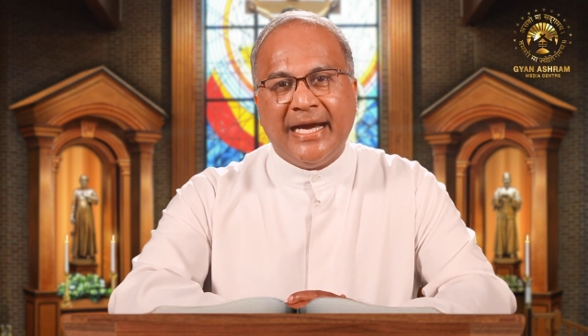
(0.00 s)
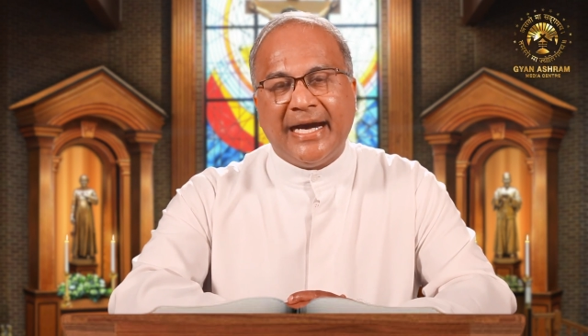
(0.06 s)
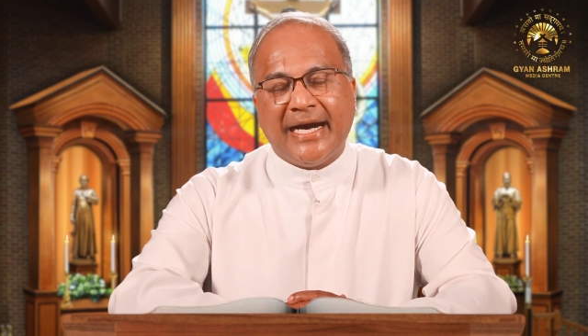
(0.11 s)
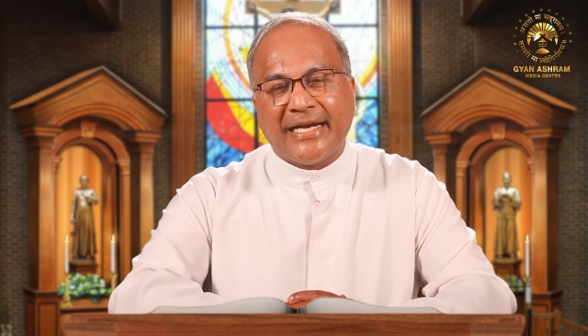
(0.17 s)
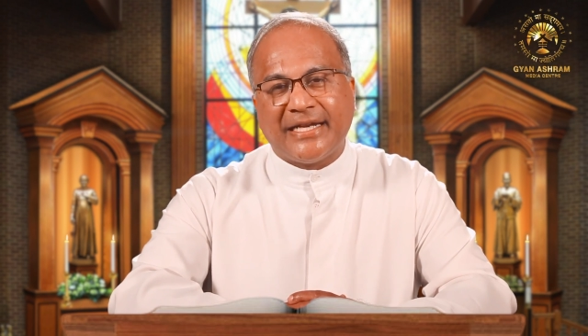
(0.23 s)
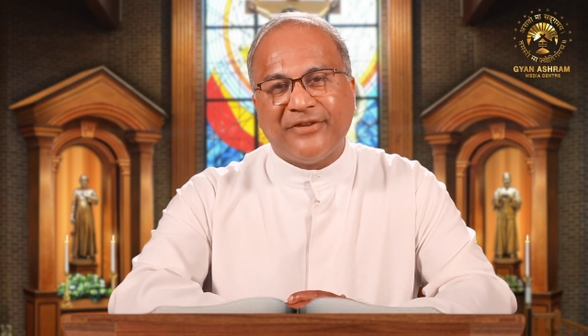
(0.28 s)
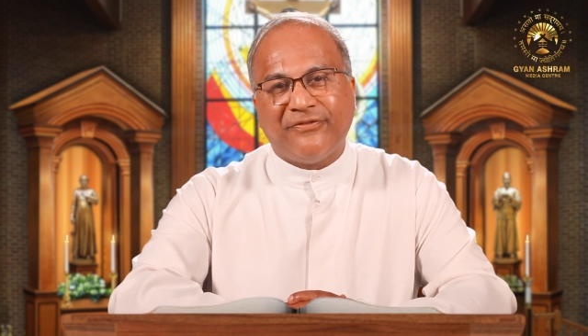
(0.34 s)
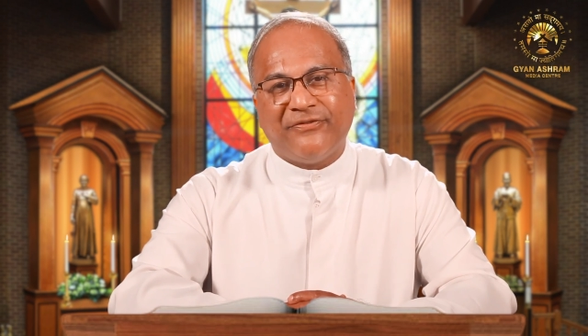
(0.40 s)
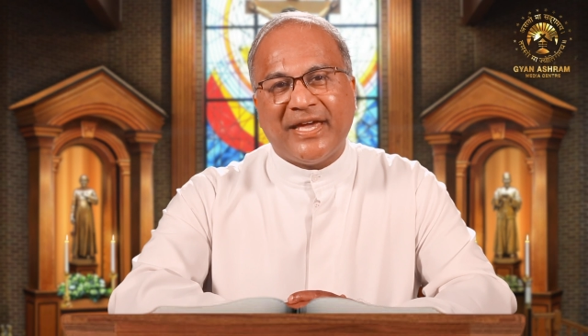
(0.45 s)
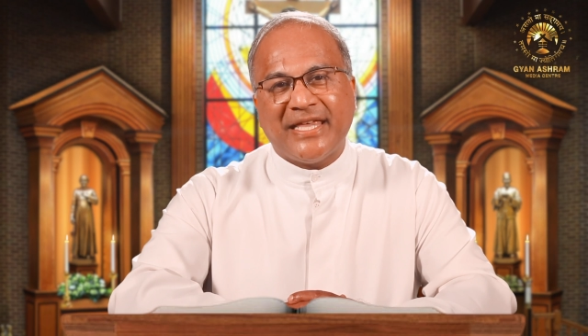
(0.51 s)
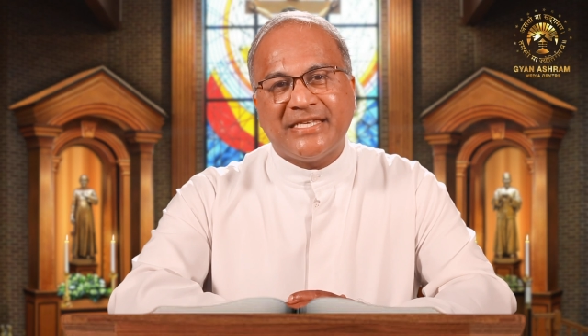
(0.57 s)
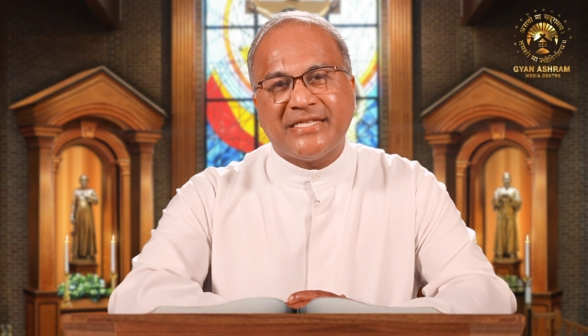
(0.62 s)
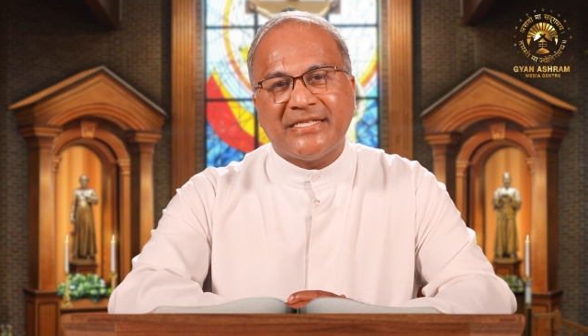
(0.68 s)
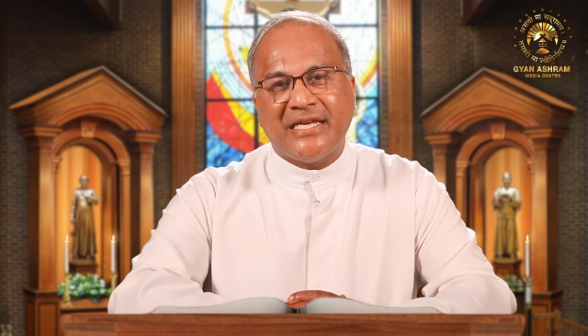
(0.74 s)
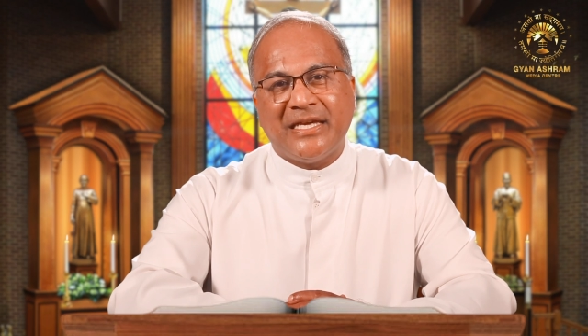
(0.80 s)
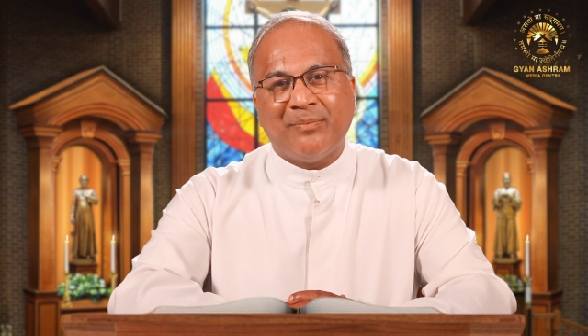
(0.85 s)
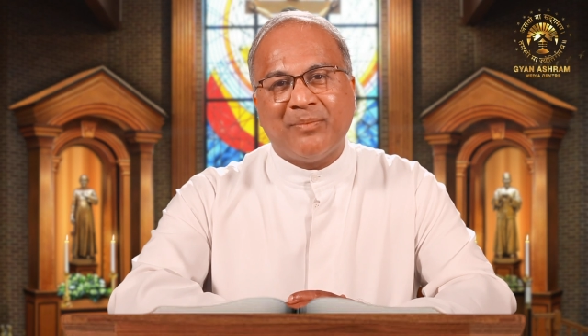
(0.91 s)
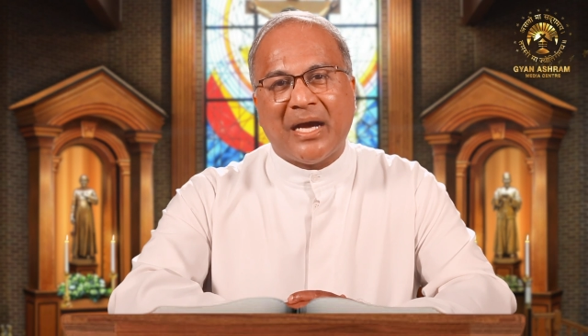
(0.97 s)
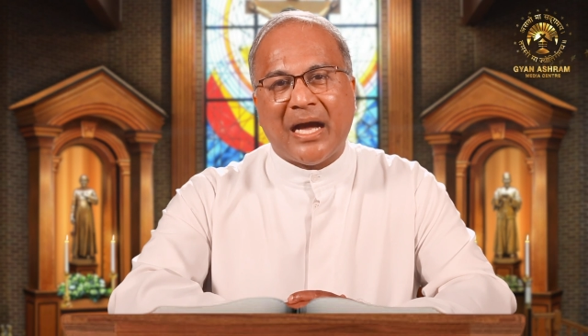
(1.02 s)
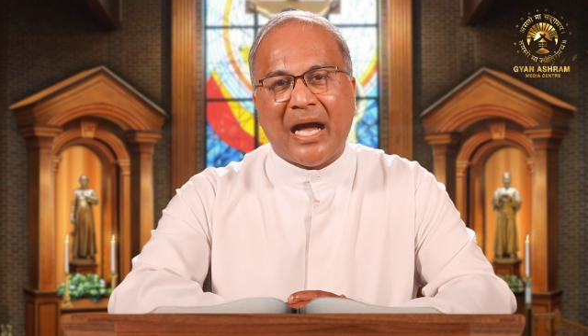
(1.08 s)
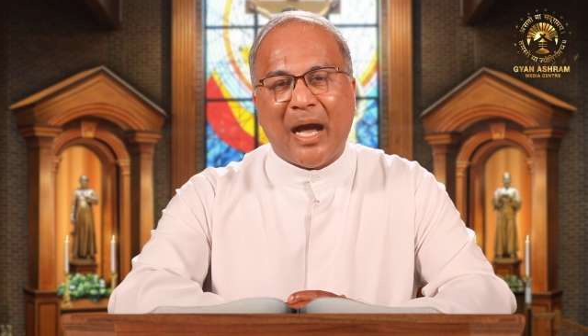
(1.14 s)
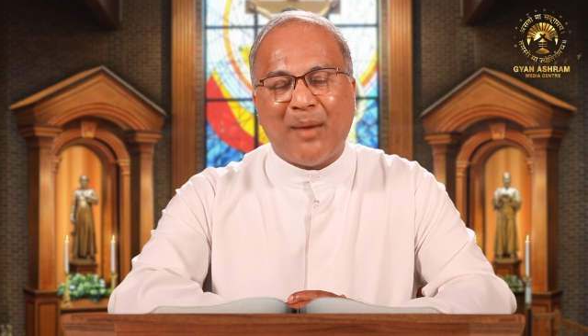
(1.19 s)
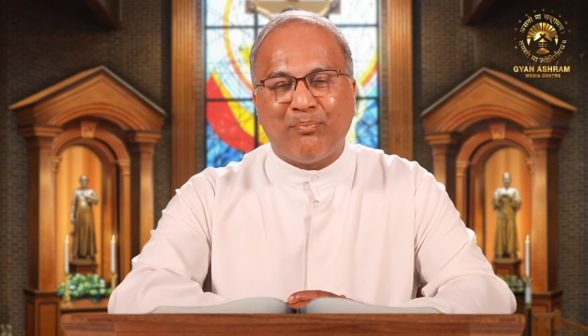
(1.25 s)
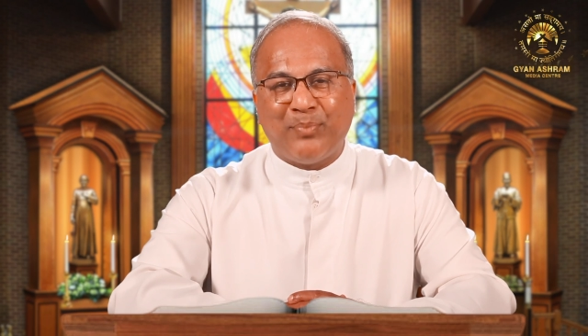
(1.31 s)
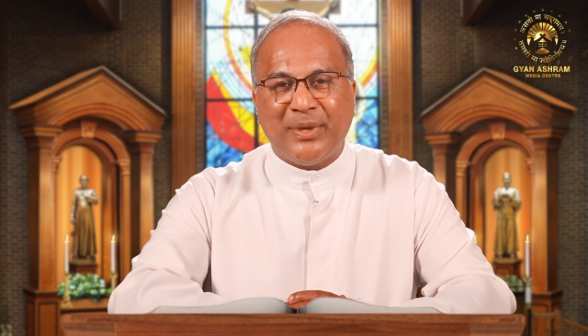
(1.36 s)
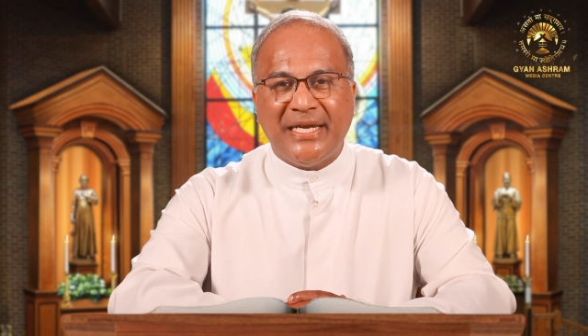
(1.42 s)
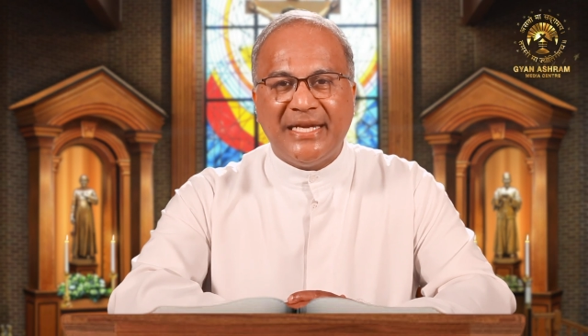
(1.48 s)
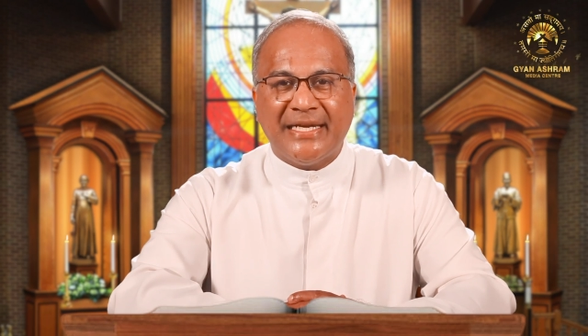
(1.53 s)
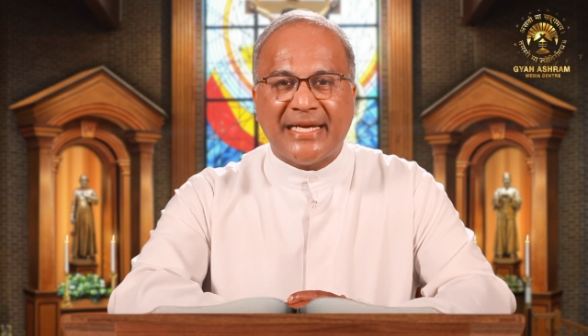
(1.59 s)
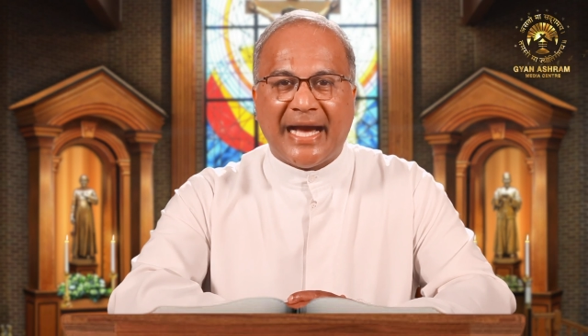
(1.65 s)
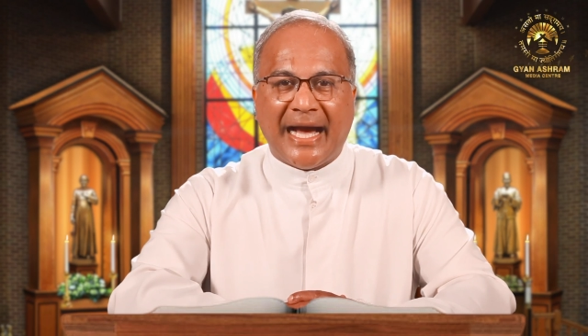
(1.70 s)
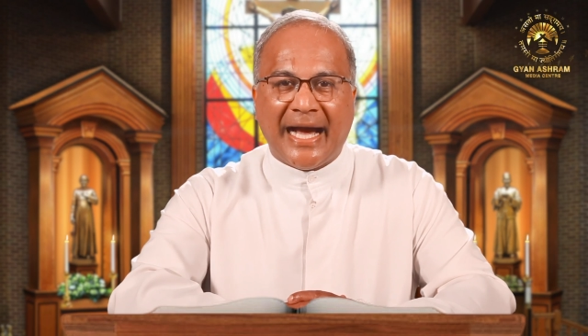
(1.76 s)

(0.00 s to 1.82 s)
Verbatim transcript: Her defense team appealed